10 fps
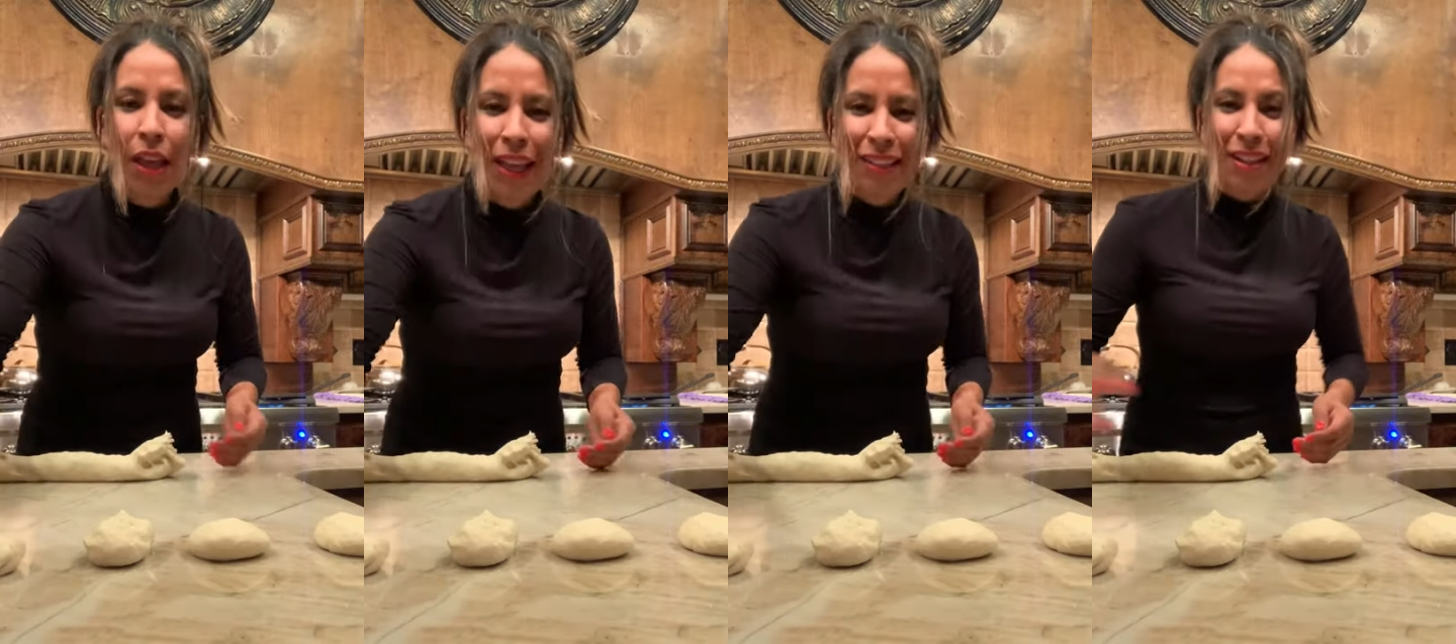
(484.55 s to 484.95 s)

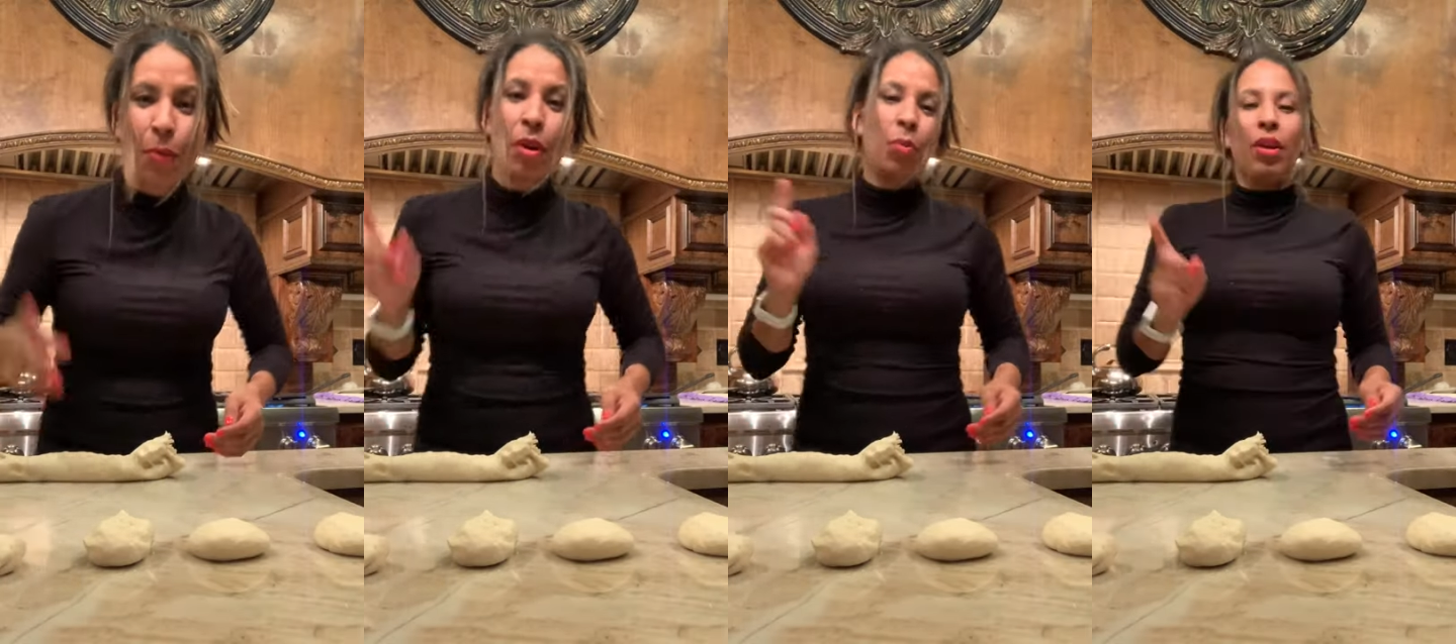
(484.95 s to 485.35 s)
So I'm
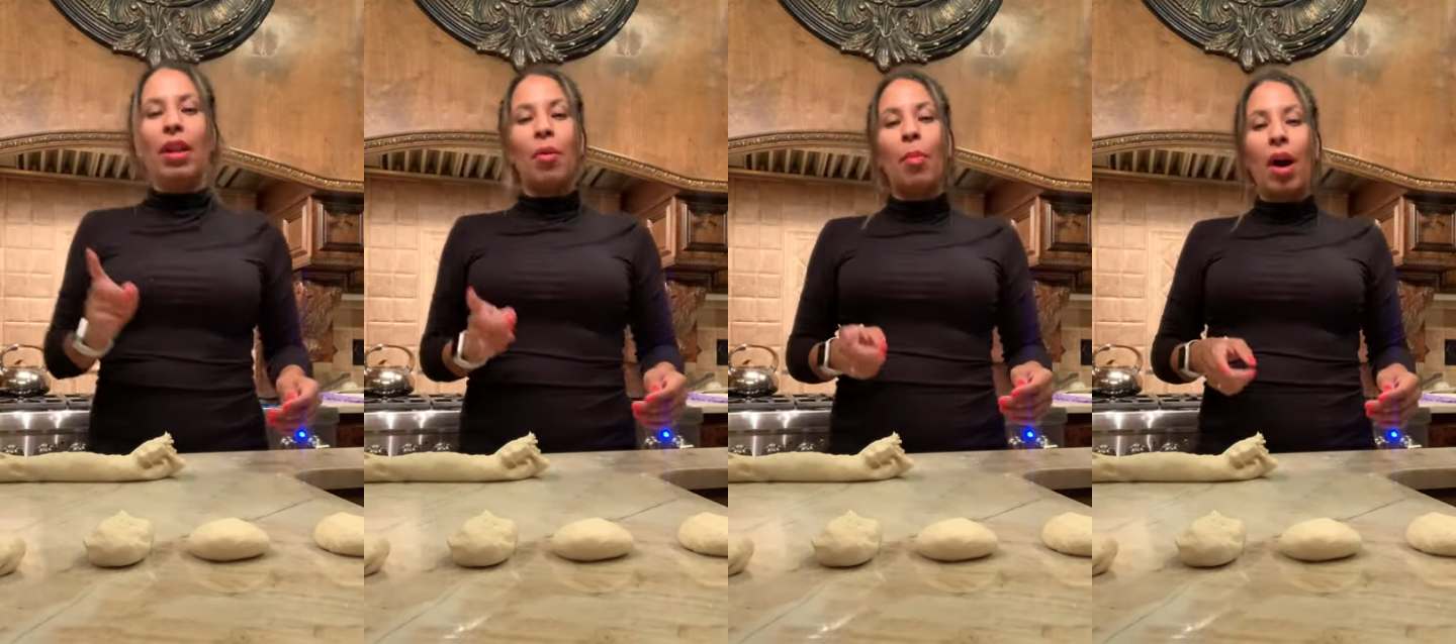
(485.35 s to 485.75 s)
gonna put it
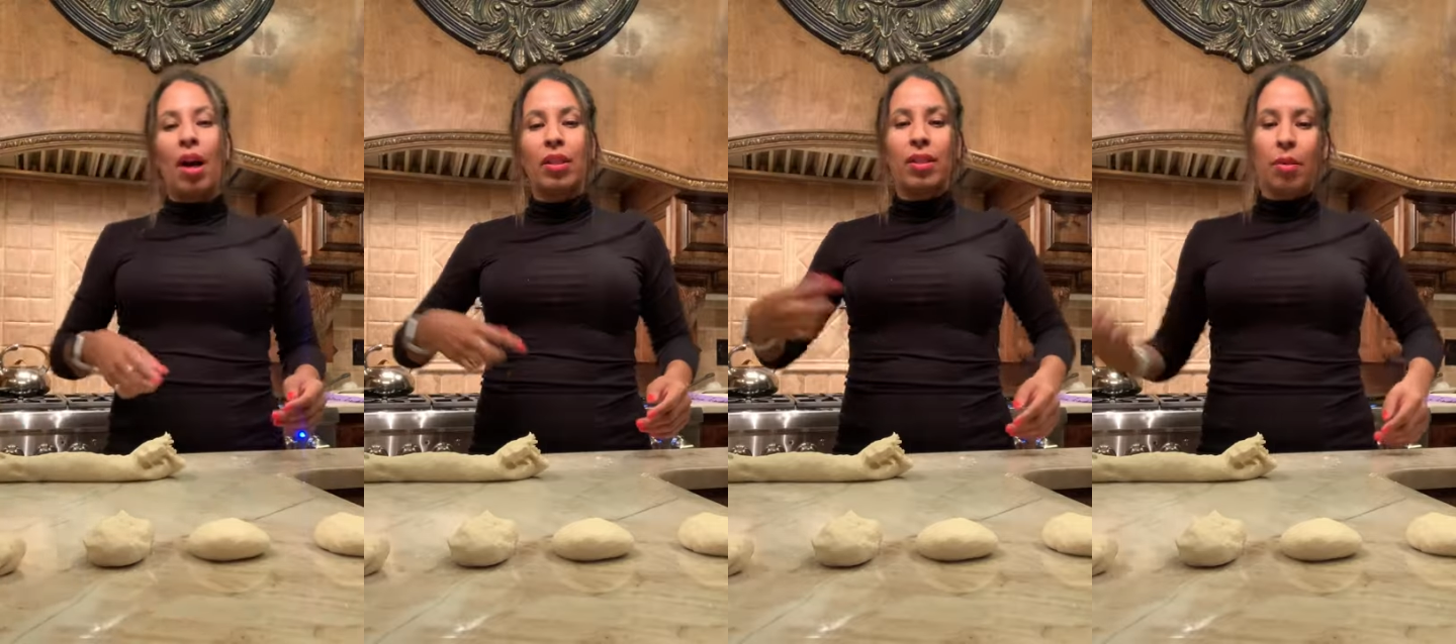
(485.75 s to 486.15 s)
on
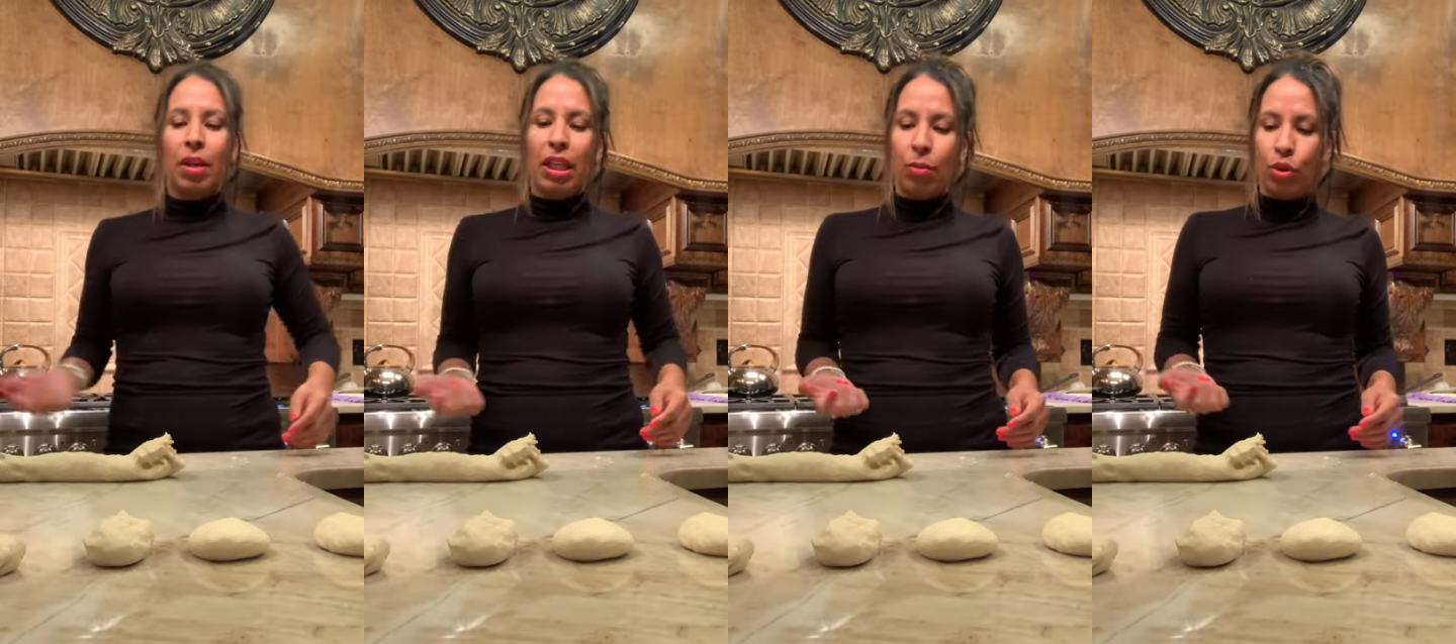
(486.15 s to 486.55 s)
pause, because I'm gonna
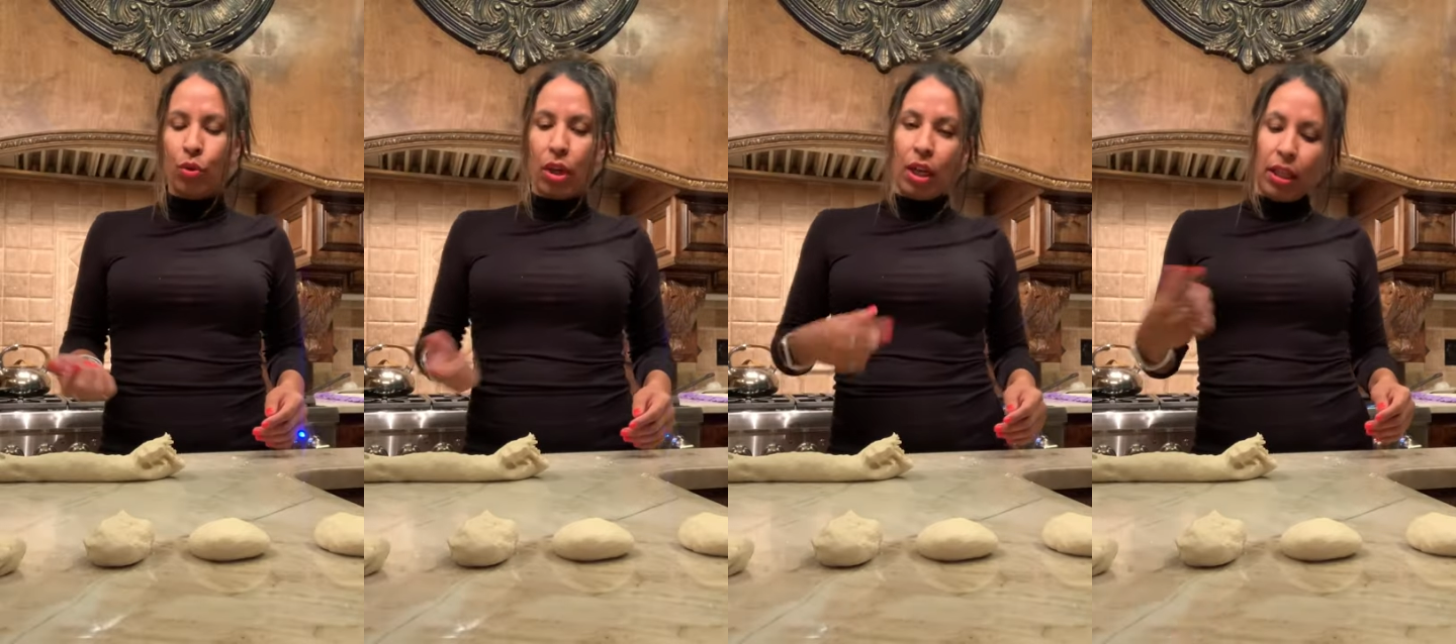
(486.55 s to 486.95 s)
keep
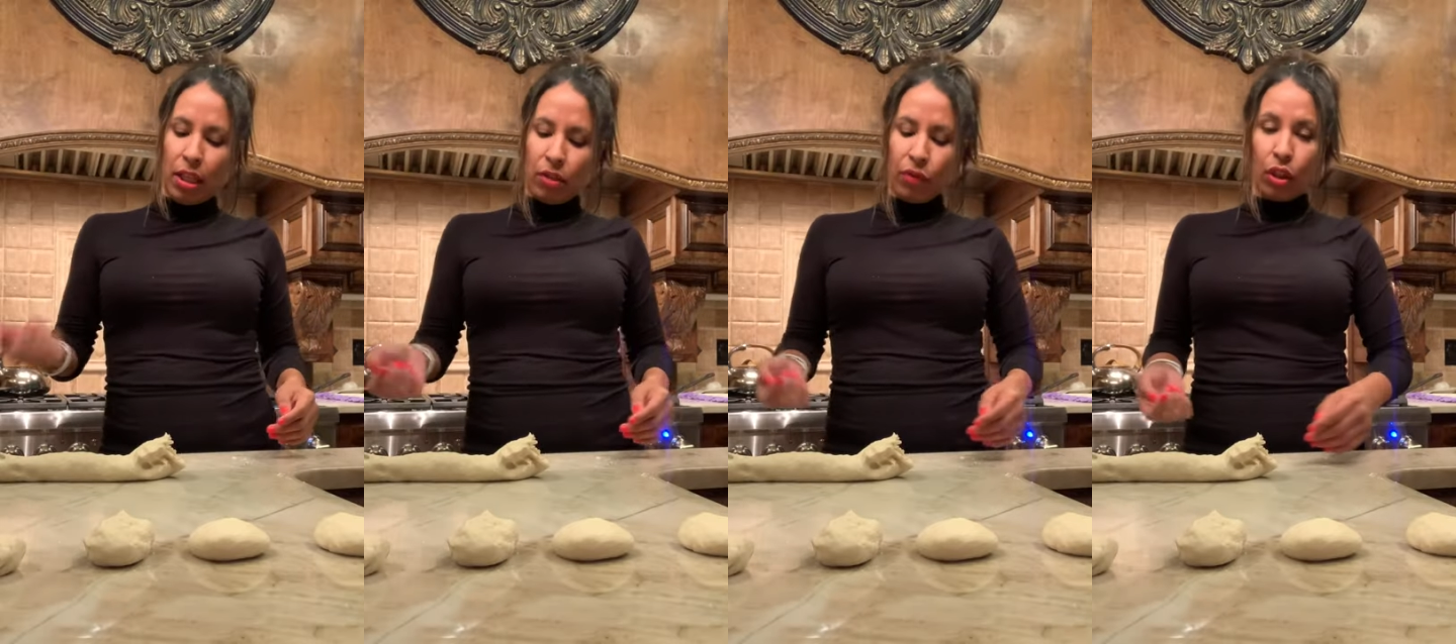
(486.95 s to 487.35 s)
doing all of
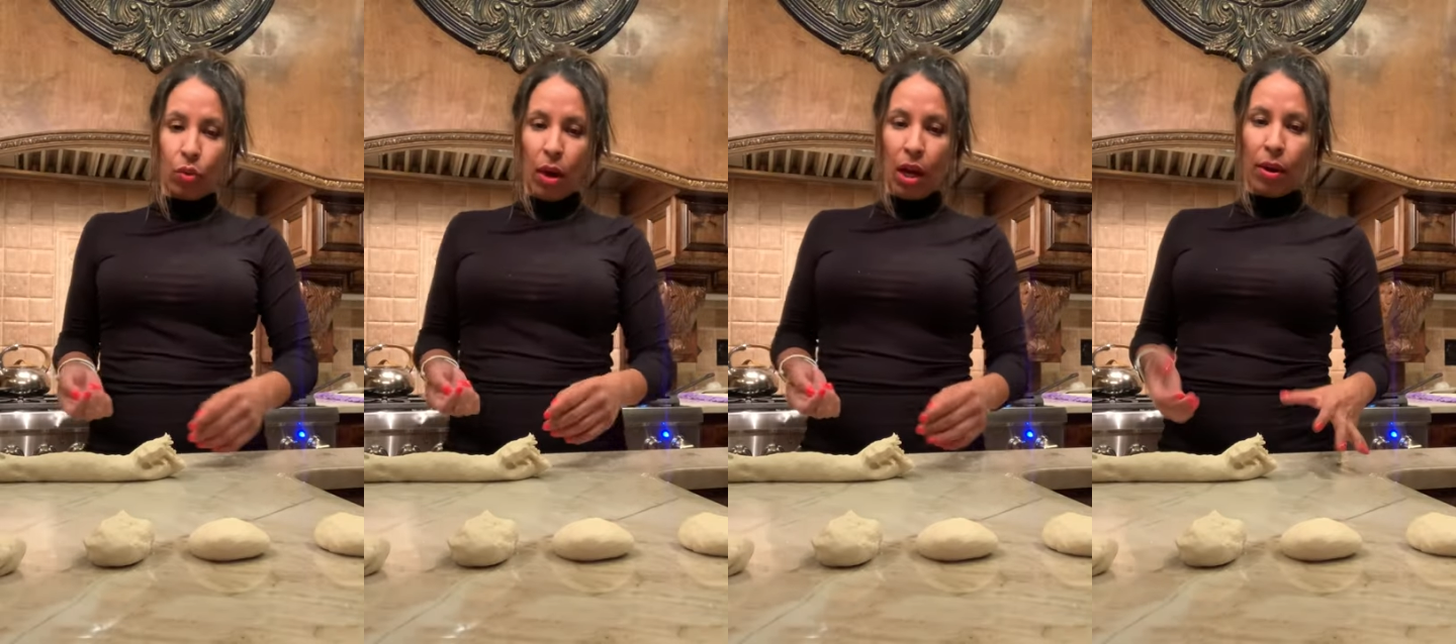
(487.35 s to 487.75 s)
this for a little while,